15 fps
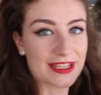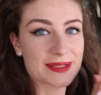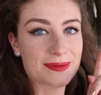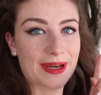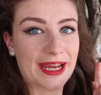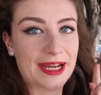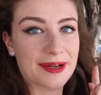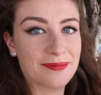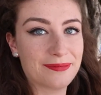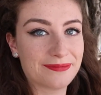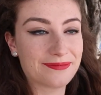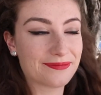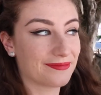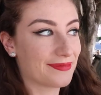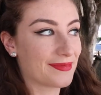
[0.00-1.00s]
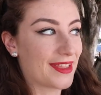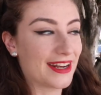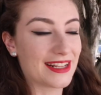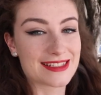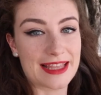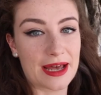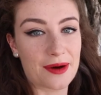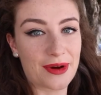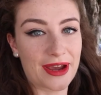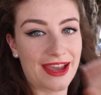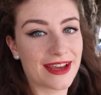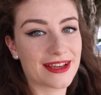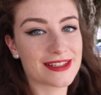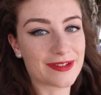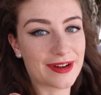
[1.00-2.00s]
this way and it's that
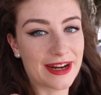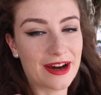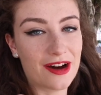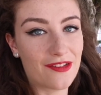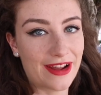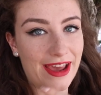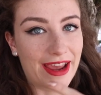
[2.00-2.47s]
way. So I now have